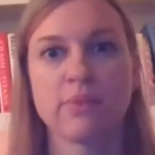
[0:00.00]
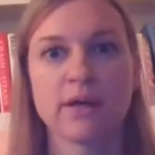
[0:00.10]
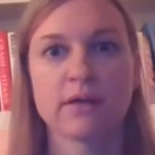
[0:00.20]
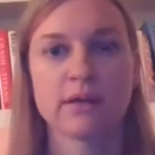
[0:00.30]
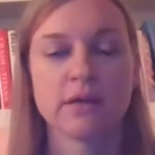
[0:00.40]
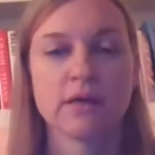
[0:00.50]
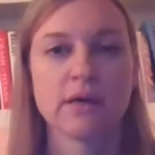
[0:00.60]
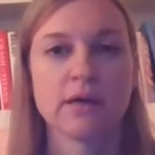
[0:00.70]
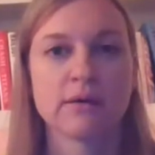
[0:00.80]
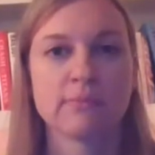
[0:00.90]
But
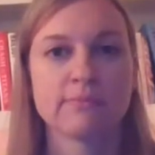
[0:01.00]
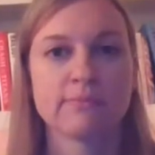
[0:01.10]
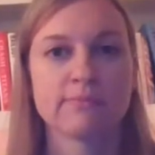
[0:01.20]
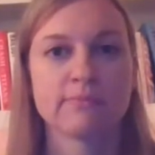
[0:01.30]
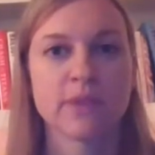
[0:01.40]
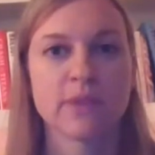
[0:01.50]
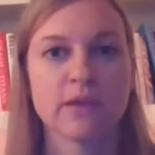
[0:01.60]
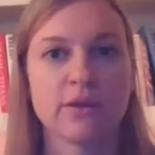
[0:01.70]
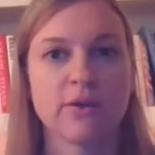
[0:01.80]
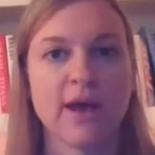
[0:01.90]
um,
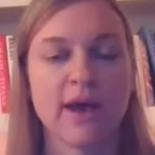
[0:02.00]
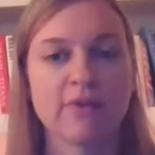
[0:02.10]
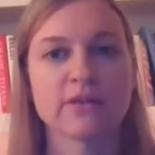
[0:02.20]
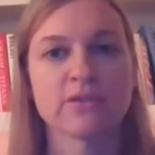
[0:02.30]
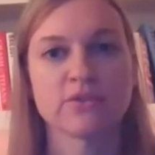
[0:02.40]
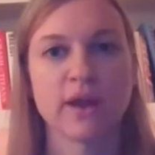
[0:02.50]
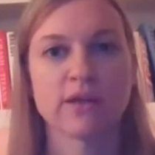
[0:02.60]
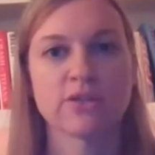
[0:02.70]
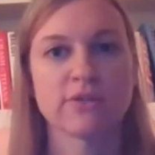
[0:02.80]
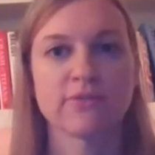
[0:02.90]
you know, having a
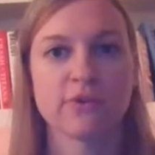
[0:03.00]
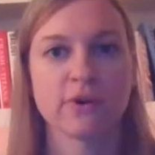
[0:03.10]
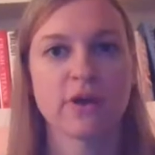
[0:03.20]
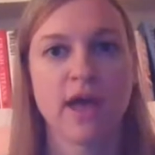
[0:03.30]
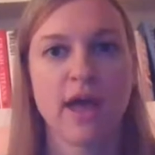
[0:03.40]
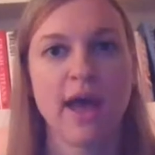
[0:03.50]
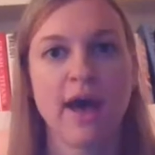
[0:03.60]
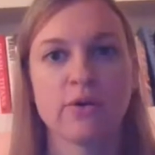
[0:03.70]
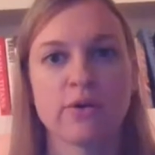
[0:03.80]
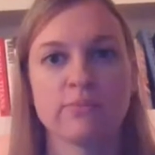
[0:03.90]
strategy for
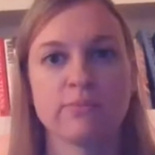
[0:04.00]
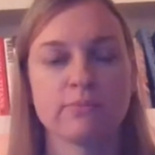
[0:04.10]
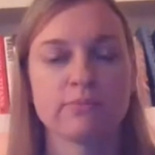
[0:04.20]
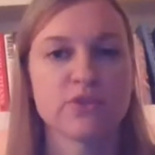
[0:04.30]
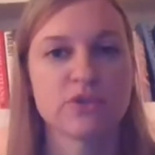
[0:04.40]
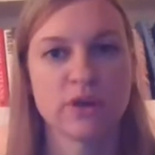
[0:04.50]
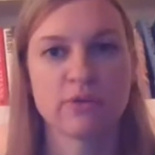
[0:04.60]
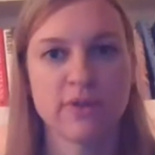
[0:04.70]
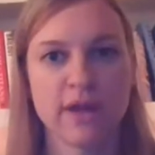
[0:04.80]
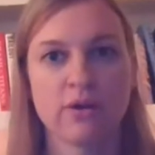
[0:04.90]
how to
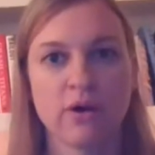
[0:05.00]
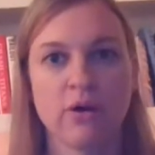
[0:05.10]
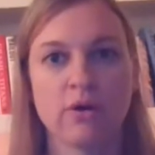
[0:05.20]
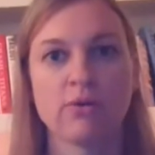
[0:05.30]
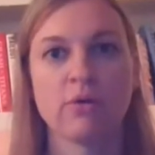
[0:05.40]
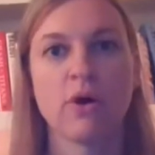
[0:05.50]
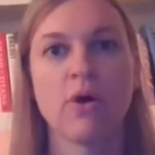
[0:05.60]
juggle that all